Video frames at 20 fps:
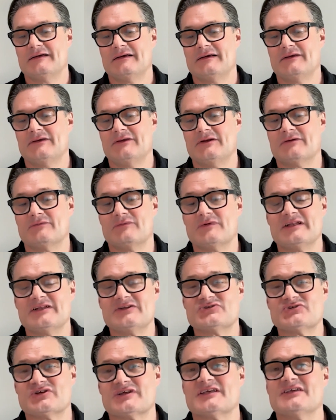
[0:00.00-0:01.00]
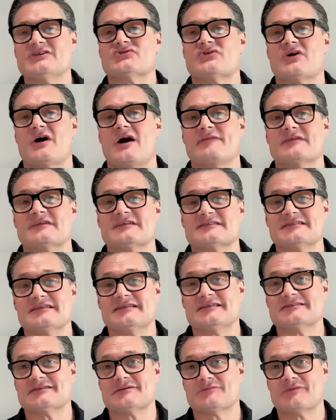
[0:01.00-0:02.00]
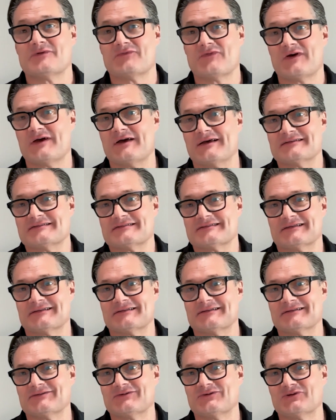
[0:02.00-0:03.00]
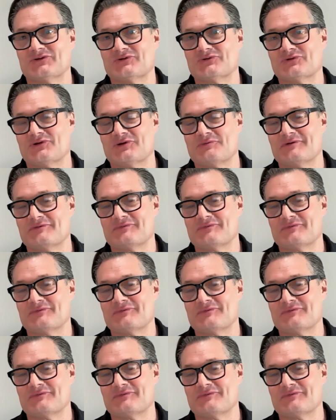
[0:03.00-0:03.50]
really tricky driving scenes in reverse, and nobody